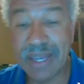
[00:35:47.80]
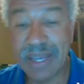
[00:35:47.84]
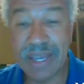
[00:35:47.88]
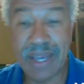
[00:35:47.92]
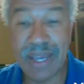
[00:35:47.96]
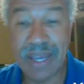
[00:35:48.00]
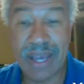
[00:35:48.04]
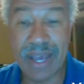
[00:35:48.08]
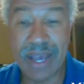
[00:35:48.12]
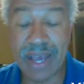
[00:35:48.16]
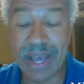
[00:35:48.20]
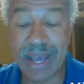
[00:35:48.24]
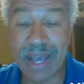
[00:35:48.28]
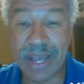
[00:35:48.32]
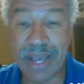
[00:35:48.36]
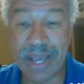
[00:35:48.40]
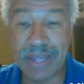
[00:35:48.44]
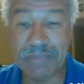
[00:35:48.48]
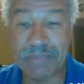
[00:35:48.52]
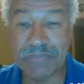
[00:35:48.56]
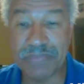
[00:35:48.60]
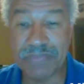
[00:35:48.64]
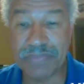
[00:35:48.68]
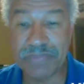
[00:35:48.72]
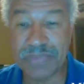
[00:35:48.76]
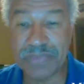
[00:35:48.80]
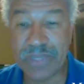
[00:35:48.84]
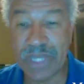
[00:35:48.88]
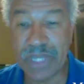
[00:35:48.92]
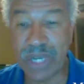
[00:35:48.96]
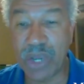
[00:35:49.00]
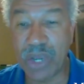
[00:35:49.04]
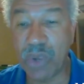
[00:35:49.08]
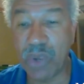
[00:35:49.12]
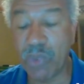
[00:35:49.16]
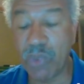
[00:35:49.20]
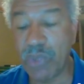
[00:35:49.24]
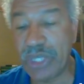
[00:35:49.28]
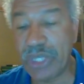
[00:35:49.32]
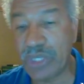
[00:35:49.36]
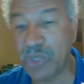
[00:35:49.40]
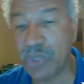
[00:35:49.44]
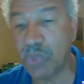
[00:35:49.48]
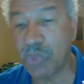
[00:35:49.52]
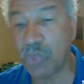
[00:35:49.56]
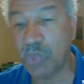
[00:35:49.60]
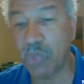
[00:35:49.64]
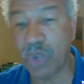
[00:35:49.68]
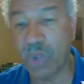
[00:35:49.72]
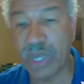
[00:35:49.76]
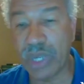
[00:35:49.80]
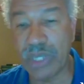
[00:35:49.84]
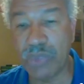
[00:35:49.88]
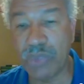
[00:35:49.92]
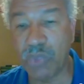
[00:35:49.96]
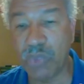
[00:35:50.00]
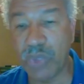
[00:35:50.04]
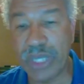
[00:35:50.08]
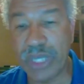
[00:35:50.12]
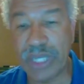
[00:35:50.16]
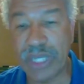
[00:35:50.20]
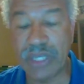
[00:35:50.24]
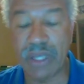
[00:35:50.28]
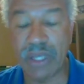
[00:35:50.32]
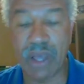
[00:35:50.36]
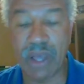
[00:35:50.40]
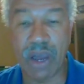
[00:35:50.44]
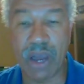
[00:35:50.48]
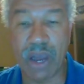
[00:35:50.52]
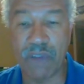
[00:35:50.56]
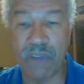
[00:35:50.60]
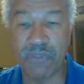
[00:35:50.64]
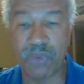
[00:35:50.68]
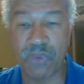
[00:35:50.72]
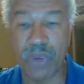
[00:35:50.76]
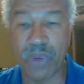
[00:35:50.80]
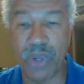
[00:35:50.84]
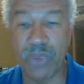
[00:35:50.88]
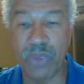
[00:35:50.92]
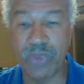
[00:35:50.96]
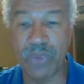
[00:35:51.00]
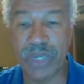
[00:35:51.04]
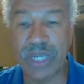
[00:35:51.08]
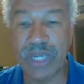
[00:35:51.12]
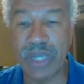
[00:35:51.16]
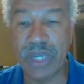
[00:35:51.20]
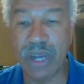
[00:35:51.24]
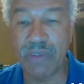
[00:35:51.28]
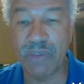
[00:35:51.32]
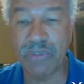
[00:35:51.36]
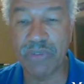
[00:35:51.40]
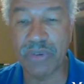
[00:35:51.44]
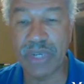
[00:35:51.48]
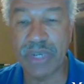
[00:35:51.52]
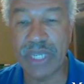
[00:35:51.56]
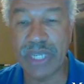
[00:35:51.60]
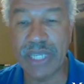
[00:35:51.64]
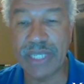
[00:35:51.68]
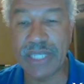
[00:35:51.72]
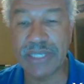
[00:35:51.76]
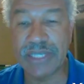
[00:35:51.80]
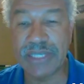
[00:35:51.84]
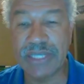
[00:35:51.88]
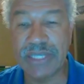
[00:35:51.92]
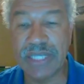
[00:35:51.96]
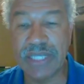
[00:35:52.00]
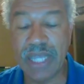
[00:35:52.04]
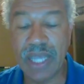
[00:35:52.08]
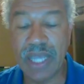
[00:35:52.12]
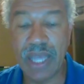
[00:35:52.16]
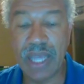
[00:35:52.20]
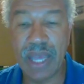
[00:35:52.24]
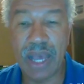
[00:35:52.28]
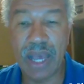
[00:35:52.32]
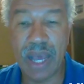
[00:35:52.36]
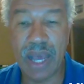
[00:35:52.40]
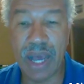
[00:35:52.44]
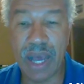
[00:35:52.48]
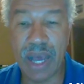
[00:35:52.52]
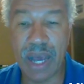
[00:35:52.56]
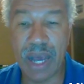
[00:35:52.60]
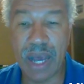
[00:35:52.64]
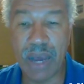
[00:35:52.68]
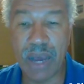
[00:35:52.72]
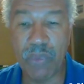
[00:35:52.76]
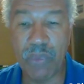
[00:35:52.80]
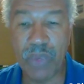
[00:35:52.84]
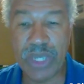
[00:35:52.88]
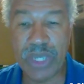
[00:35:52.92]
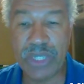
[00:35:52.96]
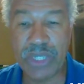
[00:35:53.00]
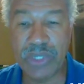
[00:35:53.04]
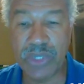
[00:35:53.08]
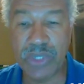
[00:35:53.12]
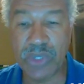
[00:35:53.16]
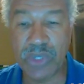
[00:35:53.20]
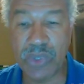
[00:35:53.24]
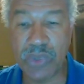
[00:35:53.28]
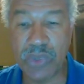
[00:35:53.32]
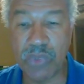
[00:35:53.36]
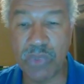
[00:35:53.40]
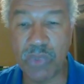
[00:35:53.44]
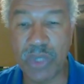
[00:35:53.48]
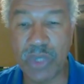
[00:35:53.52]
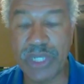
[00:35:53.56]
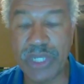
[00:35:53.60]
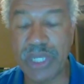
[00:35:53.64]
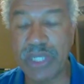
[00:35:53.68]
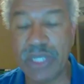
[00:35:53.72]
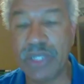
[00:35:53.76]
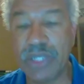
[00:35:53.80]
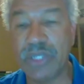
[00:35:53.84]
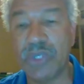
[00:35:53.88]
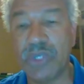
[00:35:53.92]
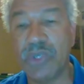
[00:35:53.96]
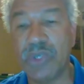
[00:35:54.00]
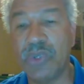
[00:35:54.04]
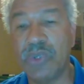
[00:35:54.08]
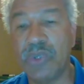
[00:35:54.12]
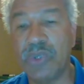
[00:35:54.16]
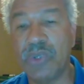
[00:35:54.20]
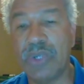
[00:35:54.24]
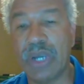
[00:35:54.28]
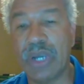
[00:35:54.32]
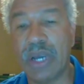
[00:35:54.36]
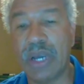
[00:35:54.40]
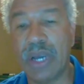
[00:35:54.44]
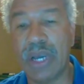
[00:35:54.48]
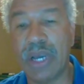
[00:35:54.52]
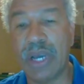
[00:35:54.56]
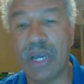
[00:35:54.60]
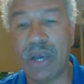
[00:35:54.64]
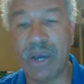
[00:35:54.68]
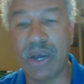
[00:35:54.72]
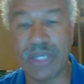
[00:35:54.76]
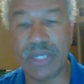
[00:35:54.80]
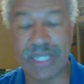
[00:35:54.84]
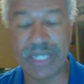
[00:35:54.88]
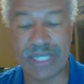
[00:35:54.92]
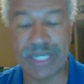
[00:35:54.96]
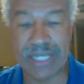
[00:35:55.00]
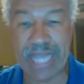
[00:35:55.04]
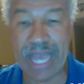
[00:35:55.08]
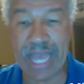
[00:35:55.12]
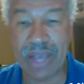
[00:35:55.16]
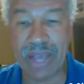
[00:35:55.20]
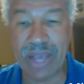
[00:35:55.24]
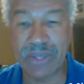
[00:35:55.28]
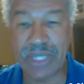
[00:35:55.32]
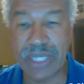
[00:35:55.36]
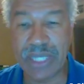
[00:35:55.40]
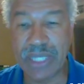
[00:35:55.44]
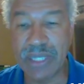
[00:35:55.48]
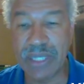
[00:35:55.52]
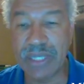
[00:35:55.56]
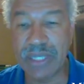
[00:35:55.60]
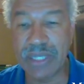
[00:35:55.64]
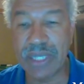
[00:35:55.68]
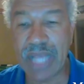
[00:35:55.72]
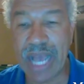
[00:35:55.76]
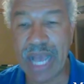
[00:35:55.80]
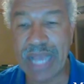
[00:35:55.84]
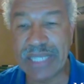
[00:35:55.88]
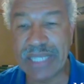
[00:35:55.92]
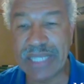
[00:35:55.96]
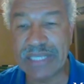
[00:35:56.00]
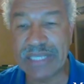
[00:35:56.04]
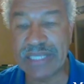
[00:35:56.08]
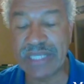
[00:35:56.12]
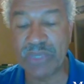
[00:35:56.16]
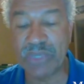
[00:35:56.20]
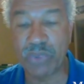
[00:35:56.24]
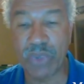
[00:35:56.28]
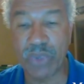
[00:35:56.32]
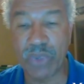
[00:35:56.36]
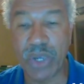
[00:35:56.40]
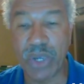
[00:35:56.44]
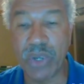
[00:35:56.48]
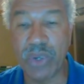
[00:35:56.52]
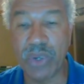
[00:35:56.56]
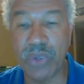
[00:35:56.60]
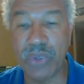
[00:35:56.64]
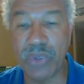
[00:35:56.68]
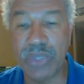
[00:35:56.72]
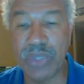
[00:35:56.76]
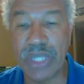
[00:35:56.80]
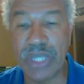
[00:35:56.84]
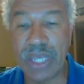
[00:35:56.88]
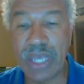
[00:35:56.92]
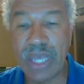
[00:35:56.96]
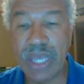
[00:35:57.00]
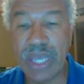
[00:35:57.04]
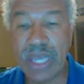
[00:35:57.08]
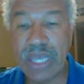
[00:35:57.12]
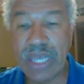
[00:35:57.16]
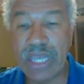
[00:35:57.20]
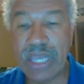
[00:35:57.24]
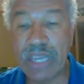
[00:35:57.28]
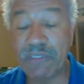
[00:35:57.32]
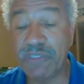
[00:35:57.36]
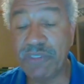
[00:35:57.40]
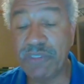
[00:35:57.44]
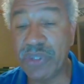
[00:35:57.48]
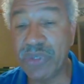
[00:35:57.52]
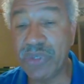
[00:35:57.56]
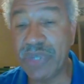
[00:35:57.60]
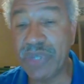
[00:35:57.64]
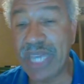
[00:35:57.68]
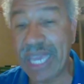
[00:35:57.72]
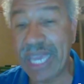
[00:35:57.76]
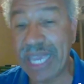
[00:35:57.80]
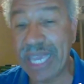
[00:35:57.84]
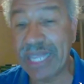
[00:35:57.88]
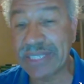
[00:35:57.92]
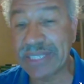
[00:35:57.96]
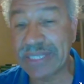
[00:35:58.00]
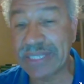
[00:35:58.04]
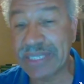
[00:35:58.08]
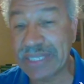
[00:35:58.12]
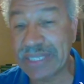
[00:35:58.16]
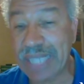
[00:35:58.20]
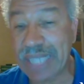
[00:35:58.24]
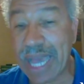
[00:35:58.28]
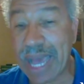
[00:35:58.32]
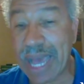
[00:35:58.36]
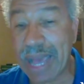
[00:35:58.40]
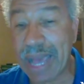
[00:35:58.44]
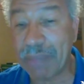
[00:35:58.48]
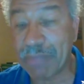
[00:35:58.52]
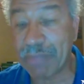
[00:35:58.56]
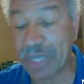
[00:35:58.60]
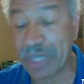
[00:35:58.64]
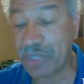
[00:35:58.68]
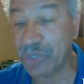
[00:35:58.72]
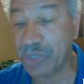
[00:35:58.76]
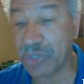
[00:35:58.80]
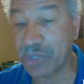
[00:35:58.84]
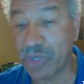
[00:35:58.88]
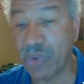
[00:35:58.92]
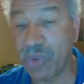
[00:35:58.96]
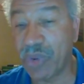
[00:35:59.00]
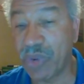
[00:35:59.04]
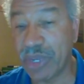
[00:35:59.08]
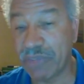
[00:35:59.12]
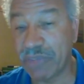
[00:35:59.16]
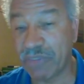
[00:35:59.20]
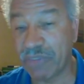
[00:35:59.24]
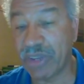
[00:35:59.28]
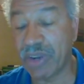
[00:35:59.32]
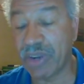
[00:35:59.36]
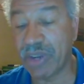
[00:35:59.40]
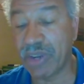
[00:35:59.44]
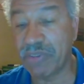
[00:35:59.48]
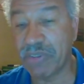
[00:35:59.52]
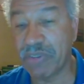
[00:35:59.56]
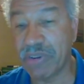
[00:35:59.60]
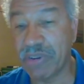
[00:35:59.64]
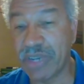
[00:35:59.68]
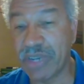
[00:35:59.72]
We do one wheel off-road recoveries. What do you do on a downhill icy road if you can't stop and you're going very, very